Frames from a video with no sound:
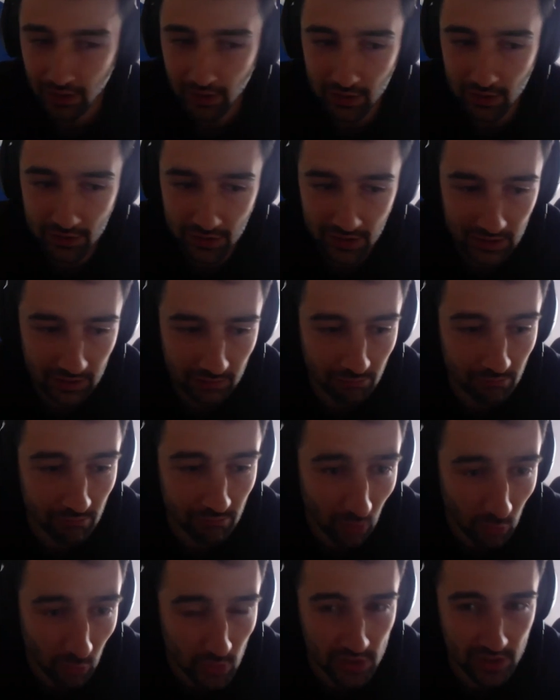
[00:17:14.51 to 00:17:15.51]
the
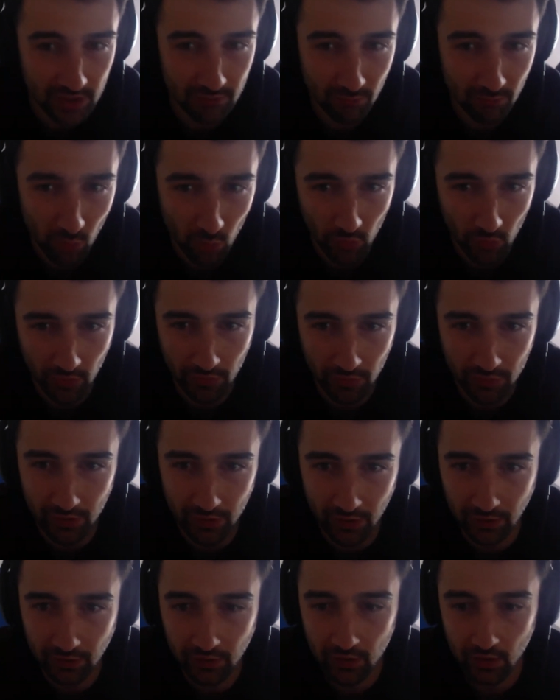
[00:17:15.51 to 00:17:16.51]
most important
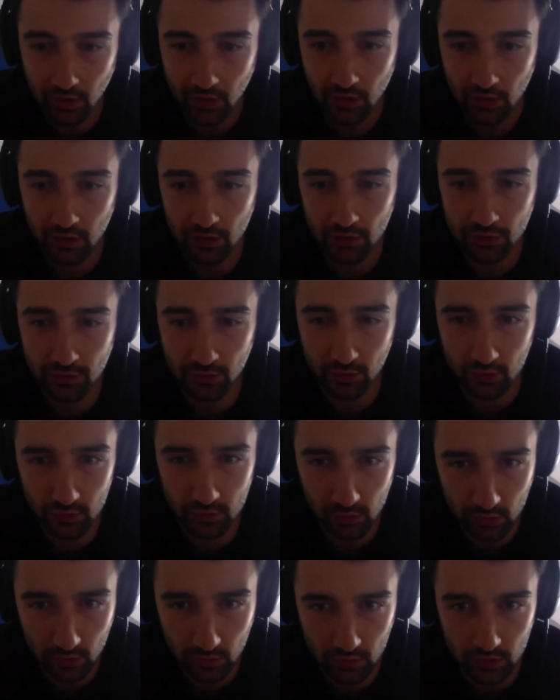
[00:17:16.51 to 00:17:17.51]
thing that
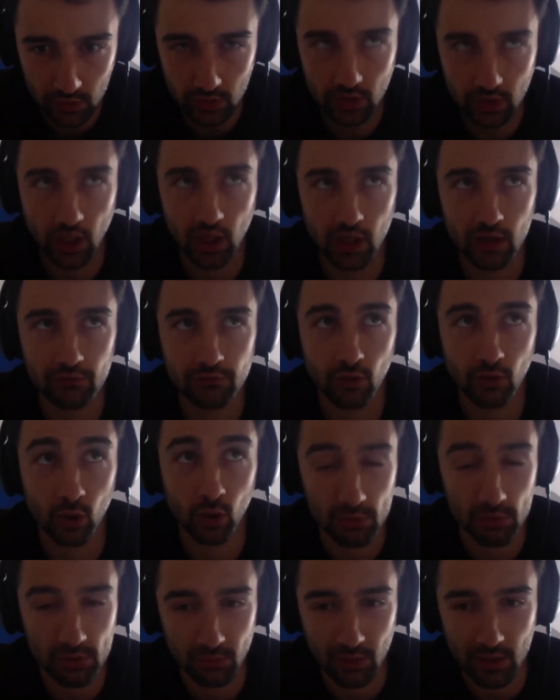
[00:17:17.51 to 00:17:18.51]
you can kind of
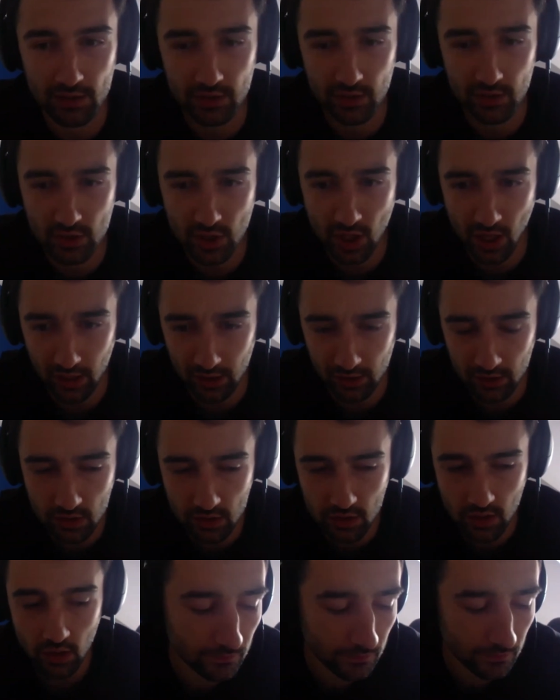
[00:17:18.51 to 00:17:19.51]
optimize and
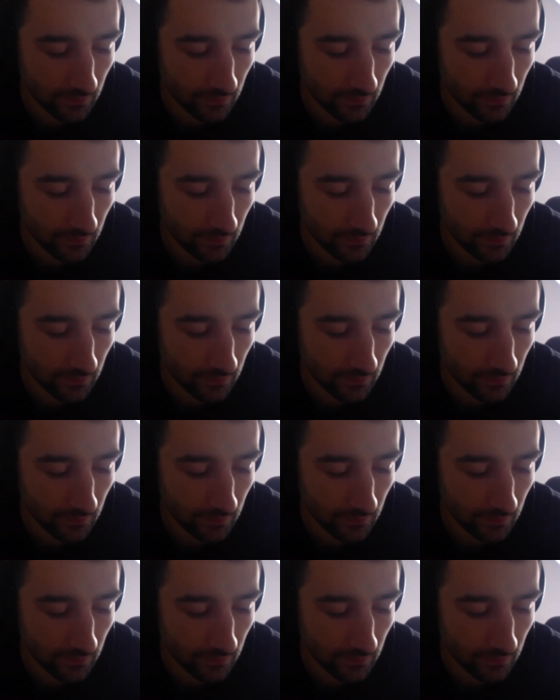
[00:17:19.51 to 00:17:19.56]
change.